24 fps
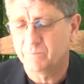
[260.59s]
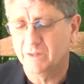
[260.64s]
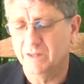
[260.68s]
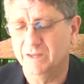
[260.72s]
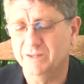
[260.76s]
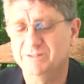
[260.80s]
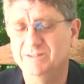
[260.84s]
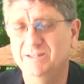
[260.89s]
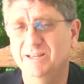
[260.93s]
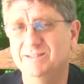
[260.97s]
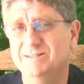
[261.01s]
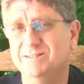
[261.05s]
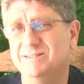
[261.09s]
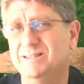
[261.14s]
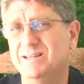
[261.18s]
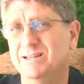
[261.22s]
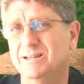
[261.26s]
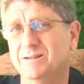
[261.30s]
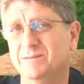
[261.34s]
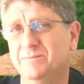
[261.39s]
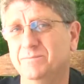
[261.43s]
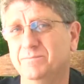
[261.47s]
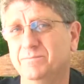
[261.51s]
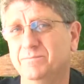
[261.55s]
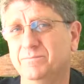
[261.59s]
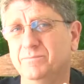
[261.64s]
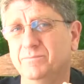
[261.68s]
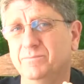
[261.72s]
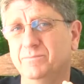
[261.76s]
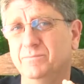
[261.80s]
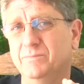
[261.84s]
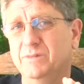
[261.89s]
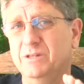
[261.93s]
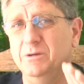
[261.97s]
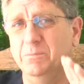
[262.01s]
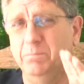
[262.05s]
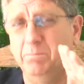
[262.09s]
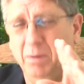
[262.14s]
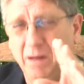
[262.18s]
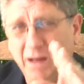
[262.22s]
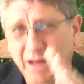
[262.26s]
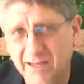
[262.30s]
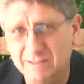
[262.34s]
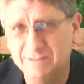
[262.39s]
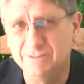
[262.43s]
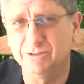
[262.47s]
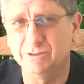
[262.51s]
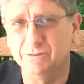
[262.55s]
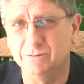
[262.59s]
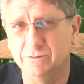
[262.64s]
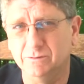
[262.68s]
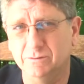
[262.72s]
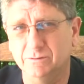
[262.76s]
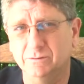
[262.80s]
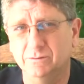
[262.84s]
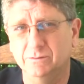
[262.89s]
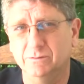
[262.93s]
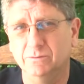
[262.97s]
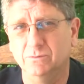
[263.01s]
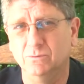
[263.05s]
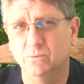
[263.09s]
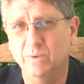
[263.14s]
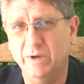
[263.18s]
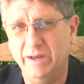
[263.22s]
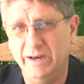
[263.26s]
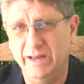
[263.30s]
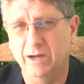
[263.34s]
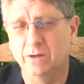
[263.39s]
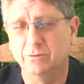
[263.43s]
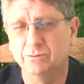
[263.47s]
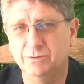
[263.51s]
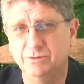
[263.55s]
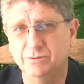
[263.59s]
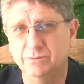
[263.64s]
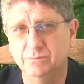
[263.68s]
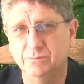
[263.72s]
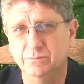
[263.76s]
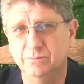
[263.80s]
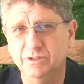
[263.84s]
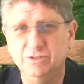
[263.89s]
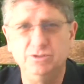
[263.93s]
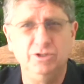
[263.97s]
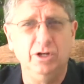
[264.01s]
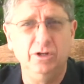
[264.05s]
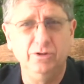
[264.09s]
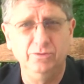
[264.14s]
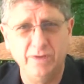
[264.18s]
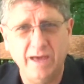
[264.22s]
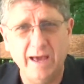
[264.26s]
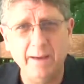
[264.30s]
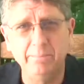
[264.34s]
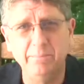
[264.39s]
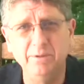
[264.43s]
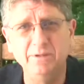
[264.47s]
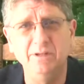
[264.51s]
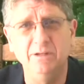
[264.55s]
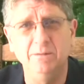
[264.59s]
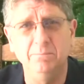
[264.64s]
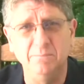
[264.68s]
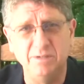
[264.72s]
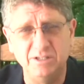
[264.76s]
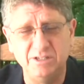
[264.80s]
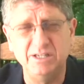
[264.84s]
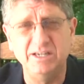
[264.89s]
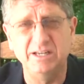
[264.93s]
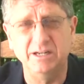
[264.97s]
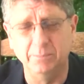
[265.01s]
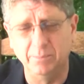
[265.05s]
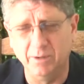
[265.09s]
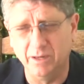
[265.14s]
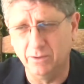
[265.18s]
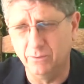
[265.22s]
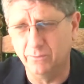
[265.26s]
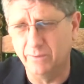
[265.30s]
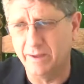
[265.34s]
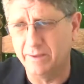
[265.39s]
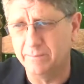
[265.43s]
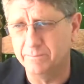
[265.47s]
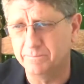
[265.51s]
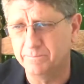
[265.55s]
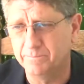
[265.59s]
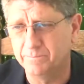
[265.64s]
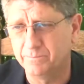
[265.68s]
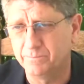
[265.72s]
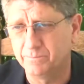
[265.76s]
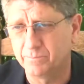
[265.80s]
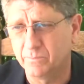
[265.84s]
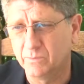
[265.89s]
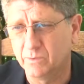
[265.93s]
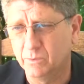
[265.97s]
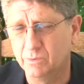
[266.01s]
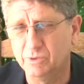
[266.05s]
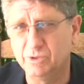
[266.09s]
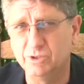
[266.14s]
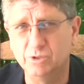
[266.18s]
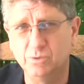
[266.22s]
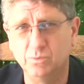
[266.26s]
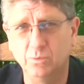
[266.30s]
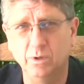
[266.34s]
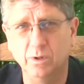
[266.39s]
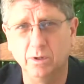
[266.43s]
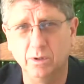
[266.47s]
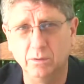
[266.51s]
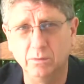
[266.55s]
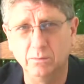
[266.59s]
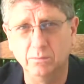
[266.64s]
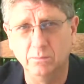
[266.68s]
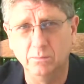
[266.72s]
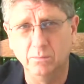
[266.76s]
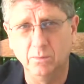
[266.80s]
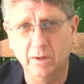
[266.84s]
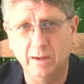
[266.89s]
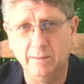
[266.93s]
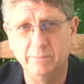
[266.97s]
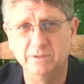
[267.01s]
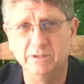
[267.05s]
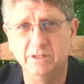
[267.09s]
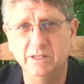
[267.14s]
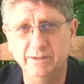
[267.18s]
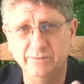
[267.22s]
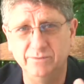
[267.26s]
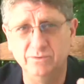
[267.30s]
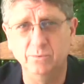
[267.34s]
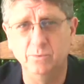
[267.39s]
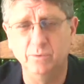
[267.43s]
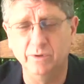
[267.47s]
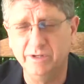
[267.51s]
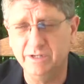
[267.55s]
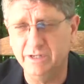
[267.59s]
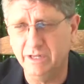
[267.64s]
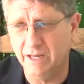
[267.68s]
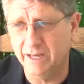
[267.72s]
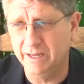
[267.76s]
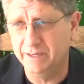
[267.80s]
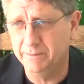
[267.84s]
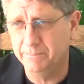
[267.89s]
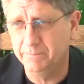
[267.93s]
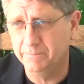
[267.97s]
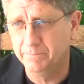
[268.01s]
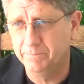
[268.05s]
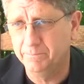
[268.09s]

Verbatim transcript: It says that the apostle went out. This all happened in Medina, by the way which is where Muhammad lived and where he died.